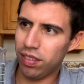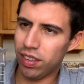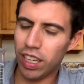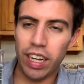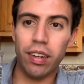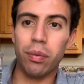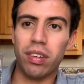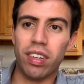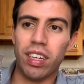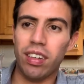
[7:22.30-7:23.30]
Yeah, and once
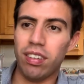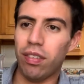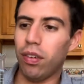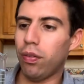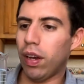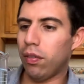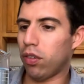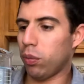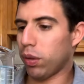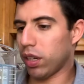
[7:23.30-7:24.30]
again, it's 75.
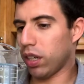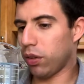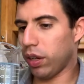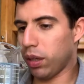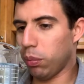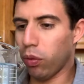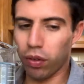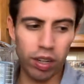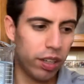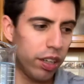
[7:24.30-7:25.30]
So we're going to go ahead and move
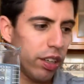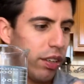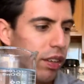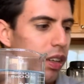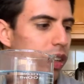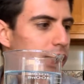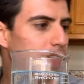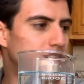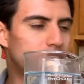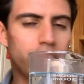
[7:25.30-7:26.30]
on here.
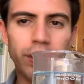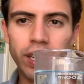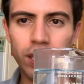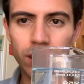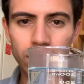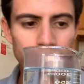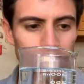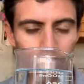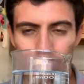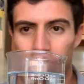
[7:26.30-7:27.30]
I'm going to go ahead and
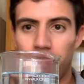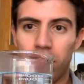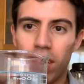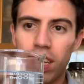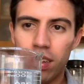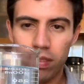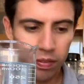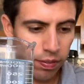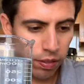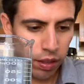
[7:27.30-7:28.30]
do the same thing.
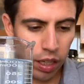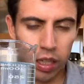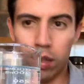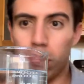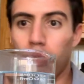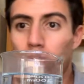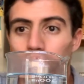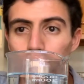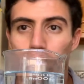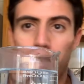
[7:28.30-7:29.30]
I'm going to put
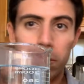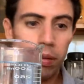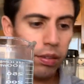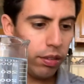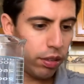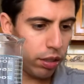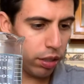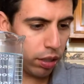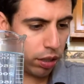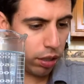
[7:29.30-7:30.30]
1 drop
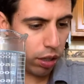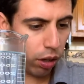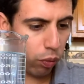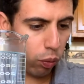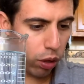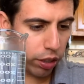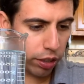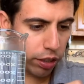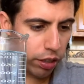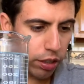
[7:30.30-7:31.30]
of
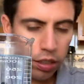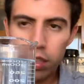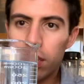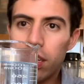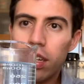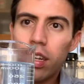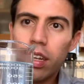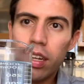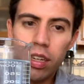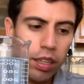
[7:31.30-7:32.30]
water,
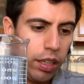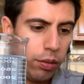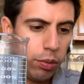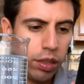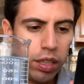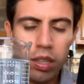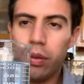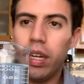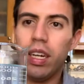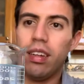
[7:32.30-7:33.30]
and we're going to go
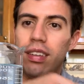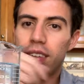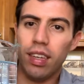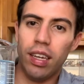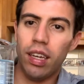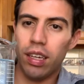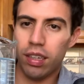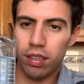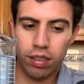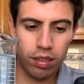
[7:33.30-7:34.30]
ahead and see
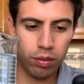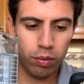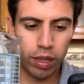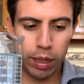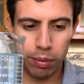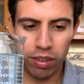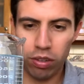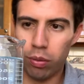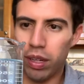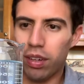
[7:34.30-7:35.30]
what happens
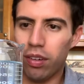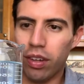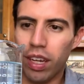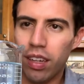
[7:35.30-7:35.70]
to it, okay?